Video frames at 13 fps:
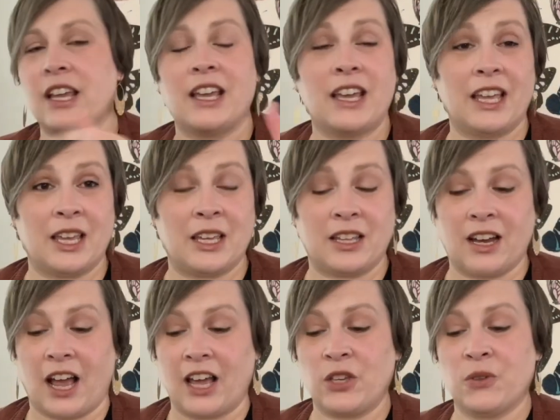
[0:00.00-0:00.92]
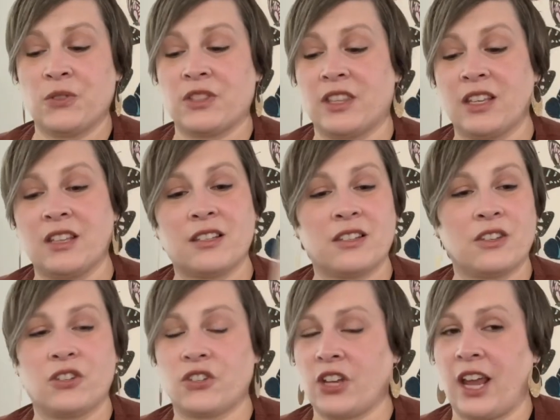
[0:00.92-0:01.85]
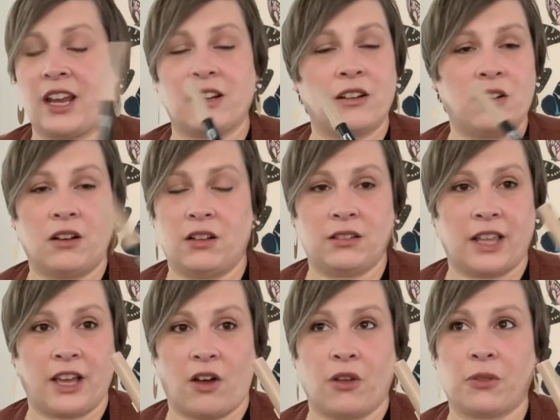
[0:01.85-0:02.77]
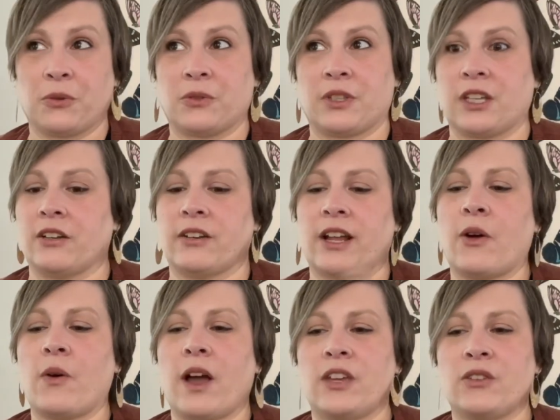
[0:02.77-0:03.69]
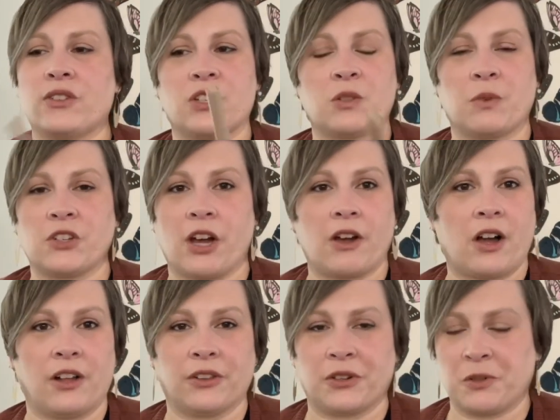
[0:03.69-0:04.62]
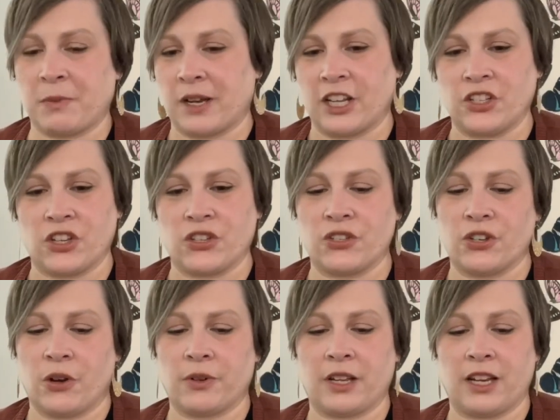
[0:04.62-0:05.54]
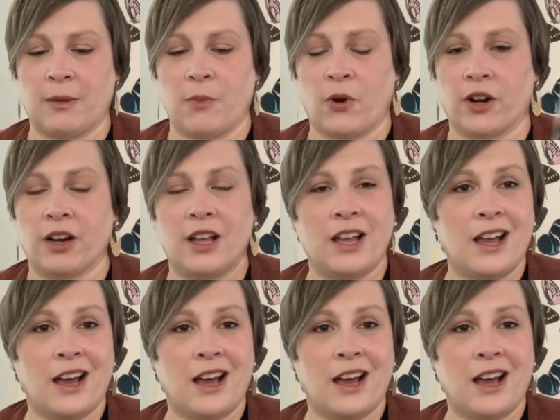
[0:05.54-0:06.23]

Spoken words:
and I use this shade like all through the year now. I used to switch out colors, but I just don't anymore.